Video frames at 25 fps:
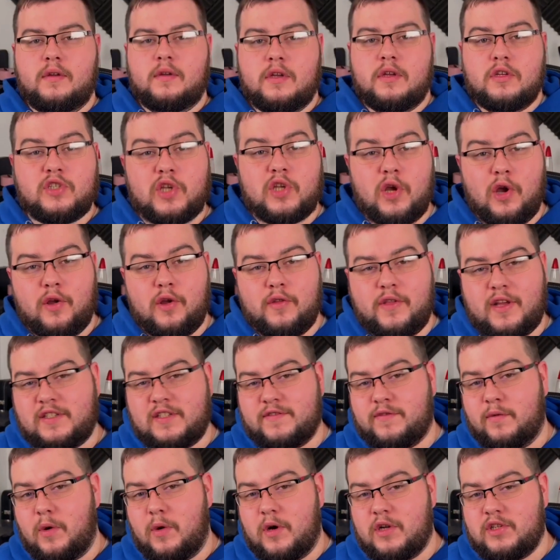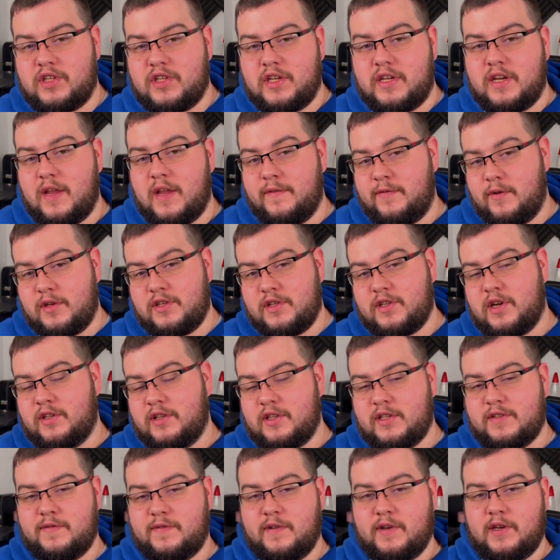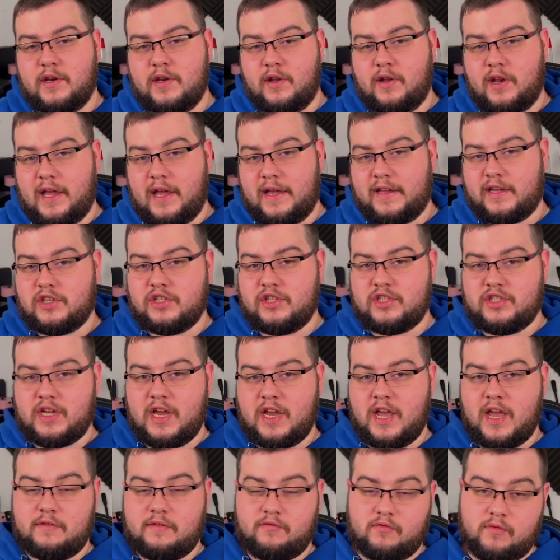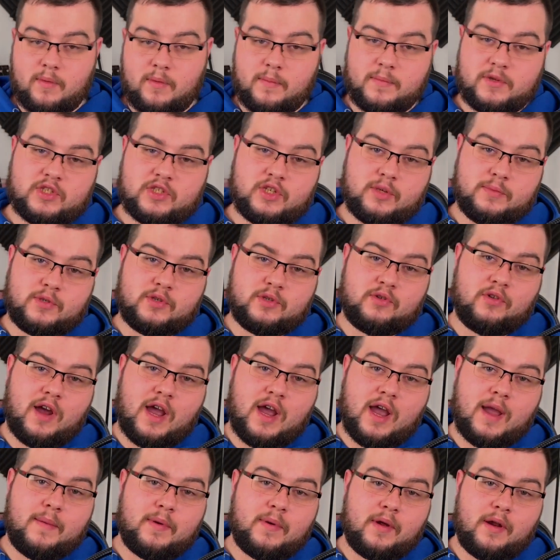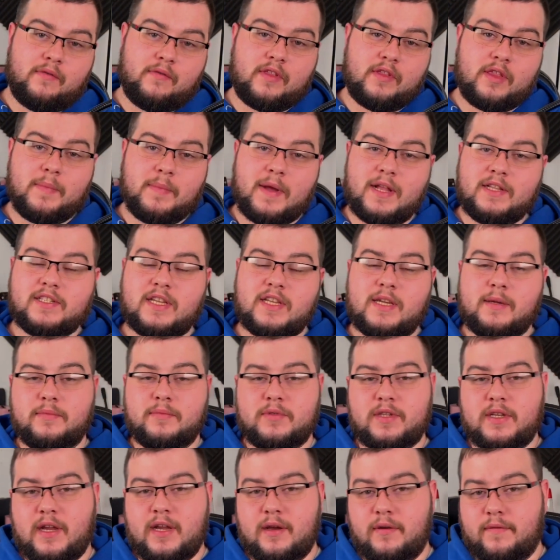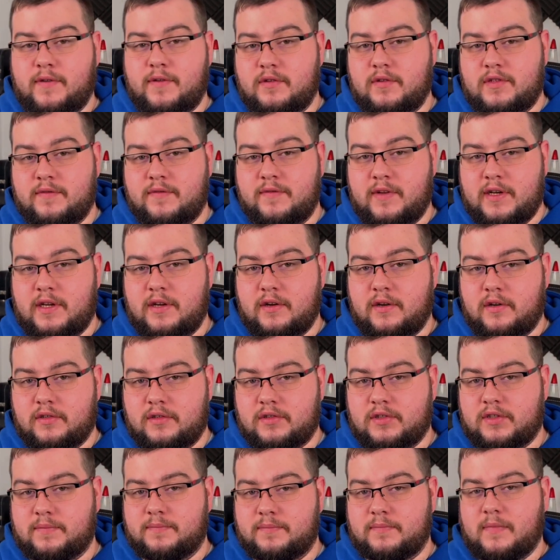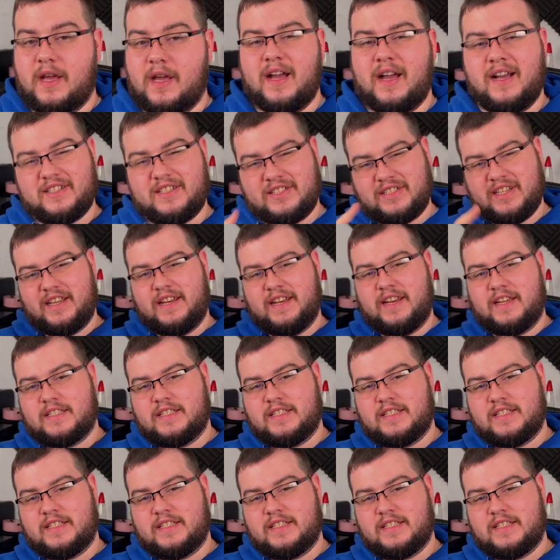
So, thanks for watching. If you enjoyed this video, like and share. Remember to subscribe and ring the bell to keep up to date with future videos. I'll see you next